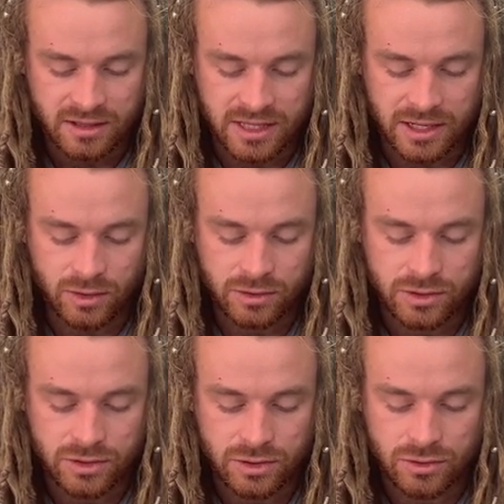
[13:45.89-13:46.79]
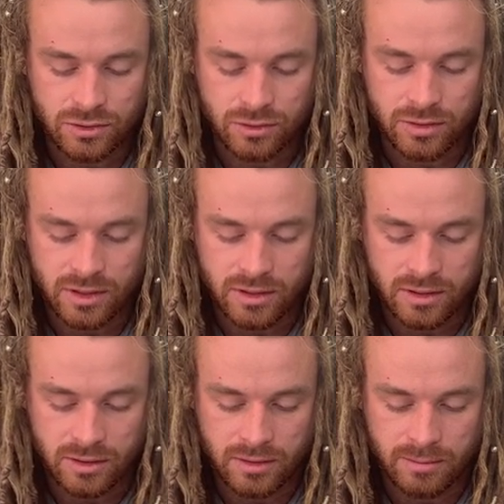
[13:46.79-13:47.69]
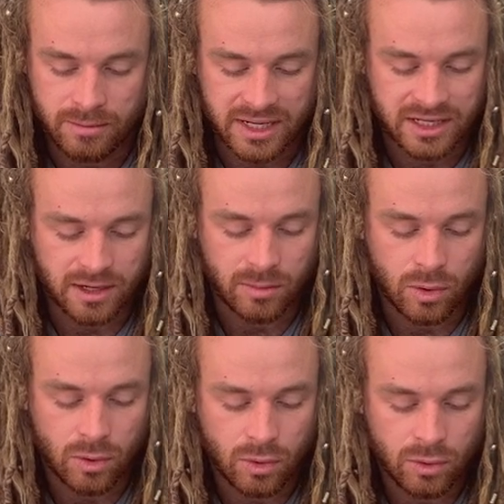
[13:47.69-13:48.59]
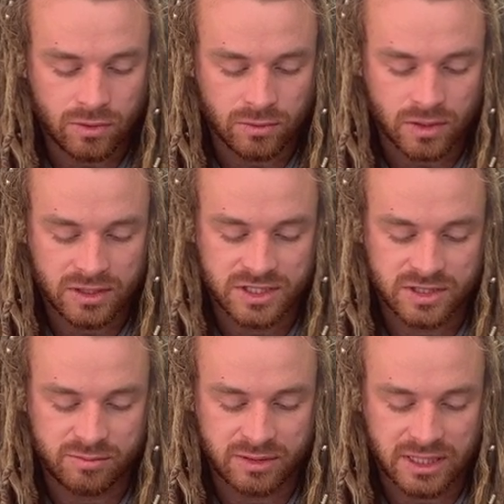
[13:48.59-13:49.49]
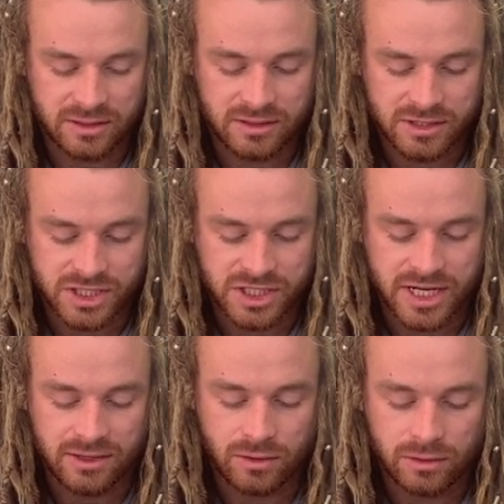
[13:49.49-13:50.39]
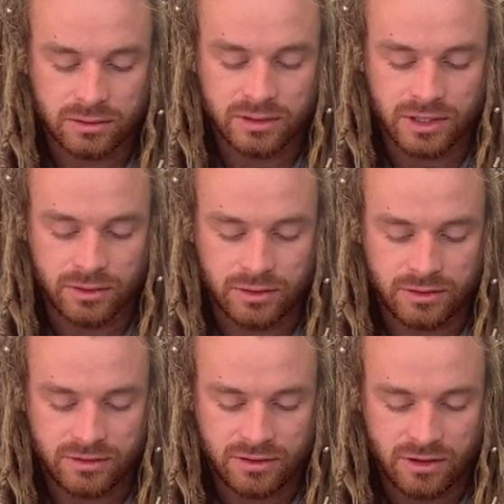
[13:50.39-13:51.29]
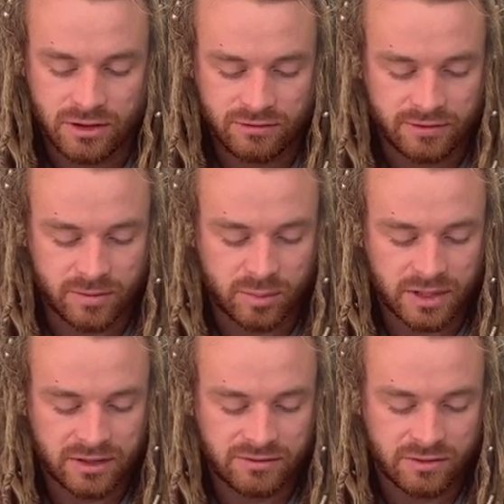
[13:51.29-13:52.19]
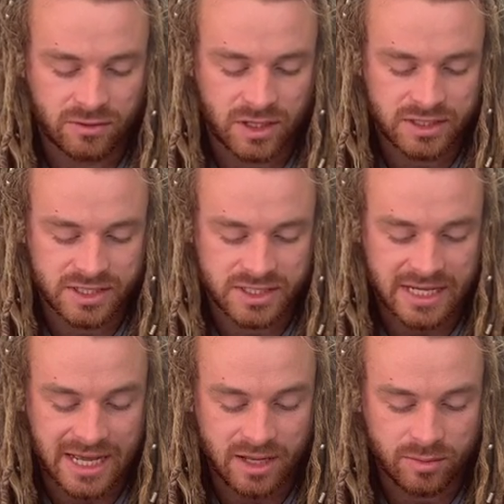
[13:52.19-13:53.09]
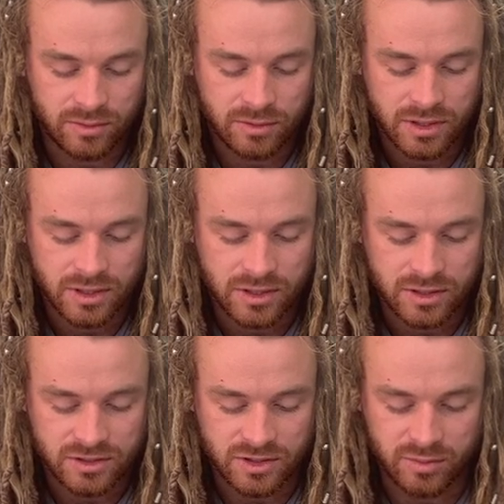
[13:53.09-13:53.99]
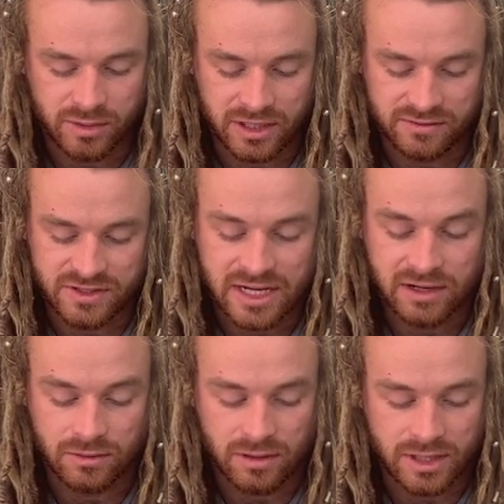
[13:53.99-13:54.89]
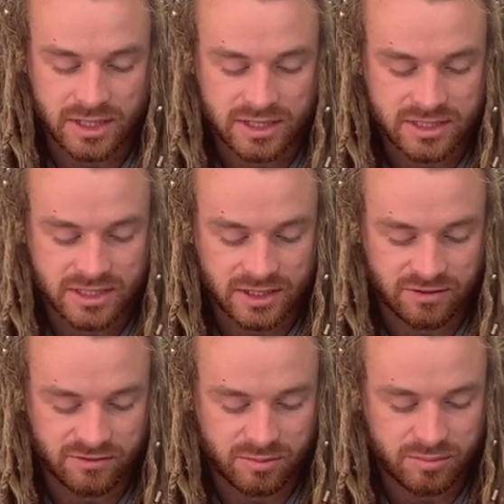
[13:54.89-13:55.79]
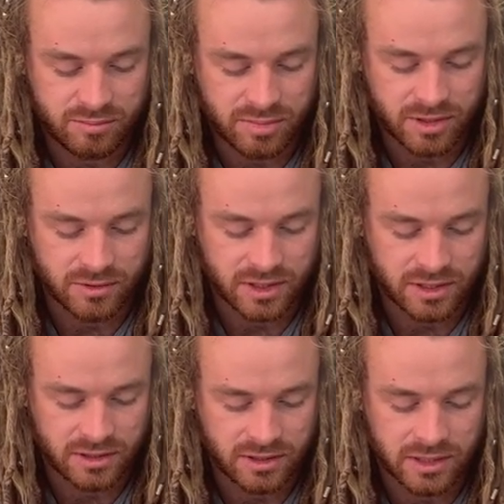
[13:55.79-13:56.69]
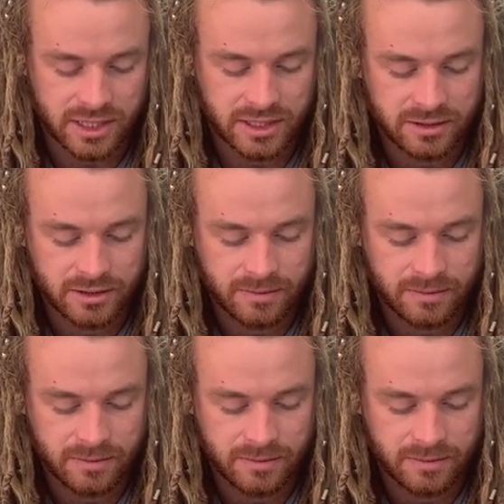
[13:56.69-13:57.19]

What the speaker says: that on you may come all the righteous blood shed on the earth, from the blood of the righteous Abel to the blood of Zechariah, son of Berechiah,